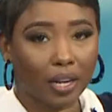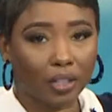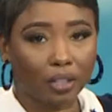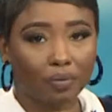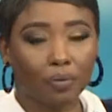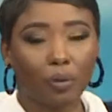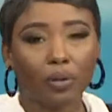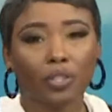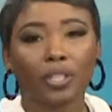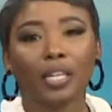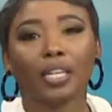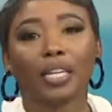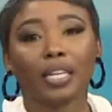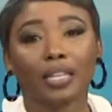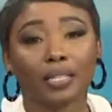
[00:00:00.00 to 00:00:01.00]

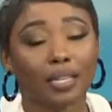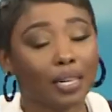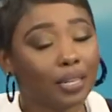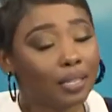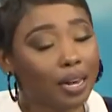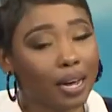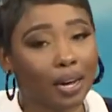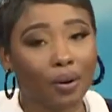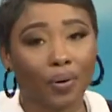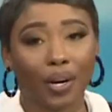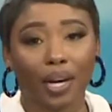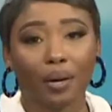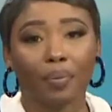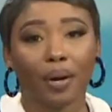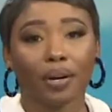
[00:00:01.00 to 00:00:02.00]
Unfortunately, this heat is not going
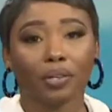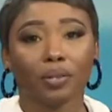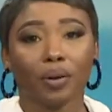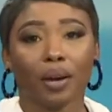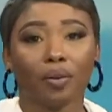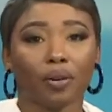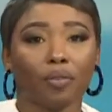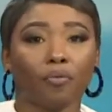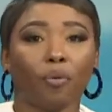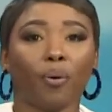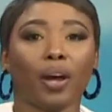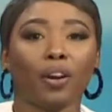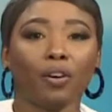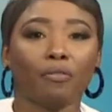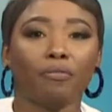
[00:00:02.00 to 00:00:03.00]
anywhere, so Erika
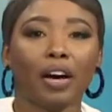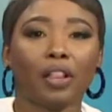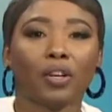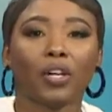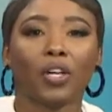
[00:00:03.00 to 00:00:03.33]
Ferrando followed